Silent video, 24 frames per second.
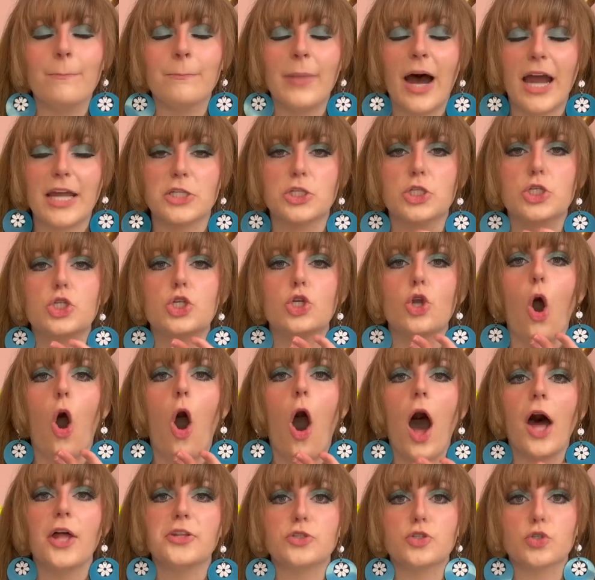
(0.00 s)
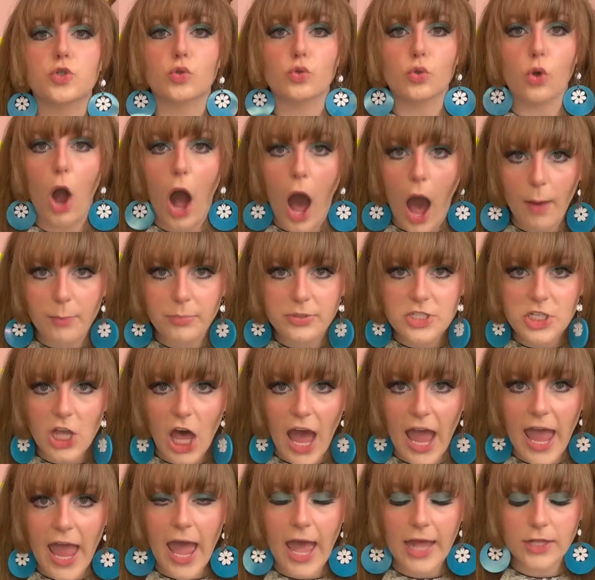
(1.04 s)
my jaw dropped.
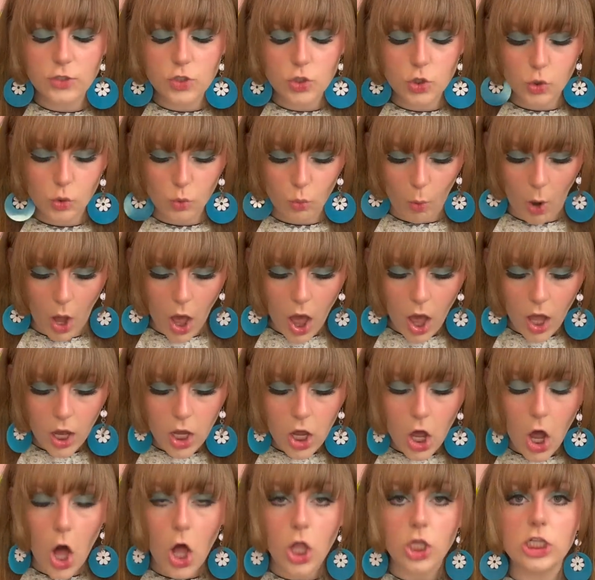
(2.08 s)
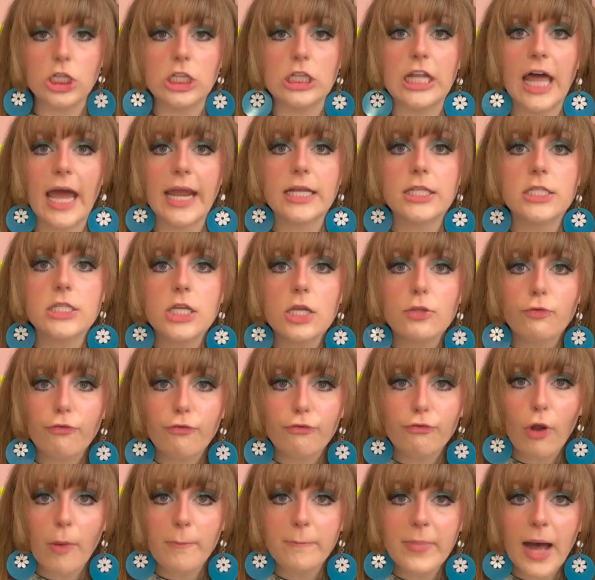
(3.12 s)
I had to collect it
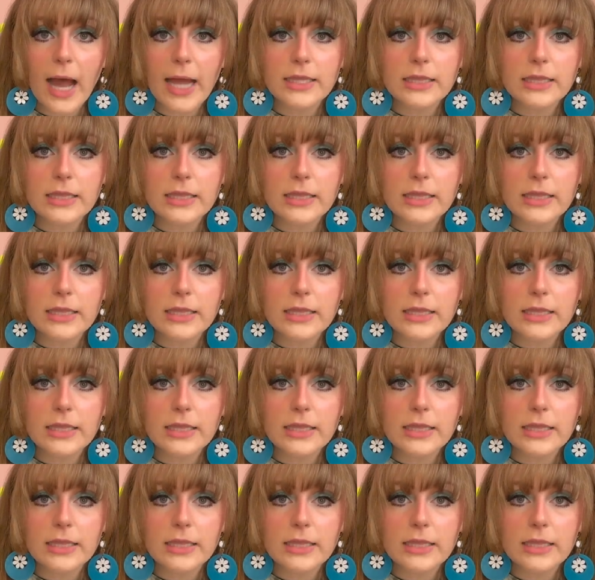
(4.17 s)
from my